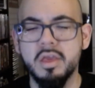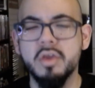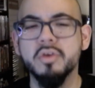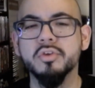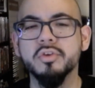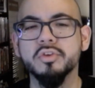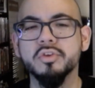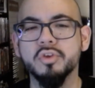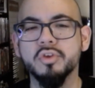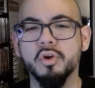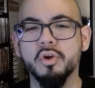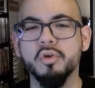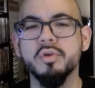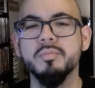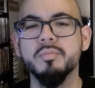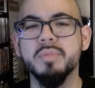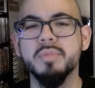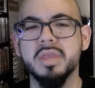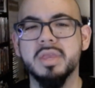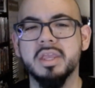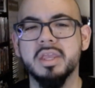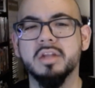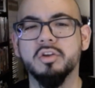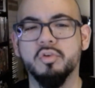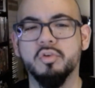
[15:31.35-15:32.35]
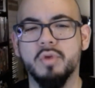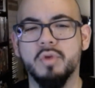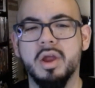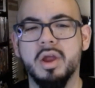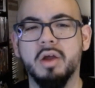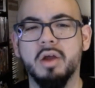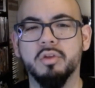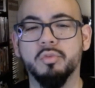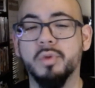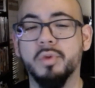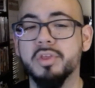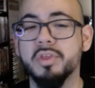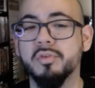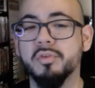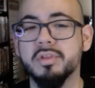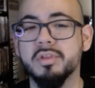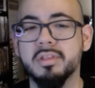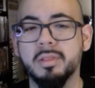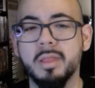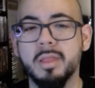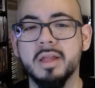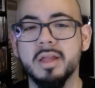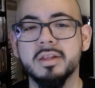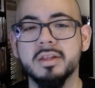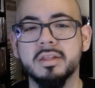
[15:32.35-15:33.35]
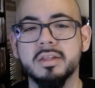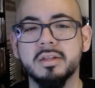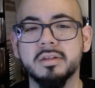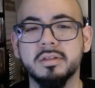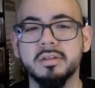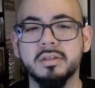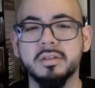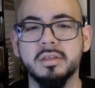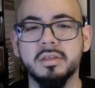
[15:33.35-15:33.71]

European crowds, whether it's London,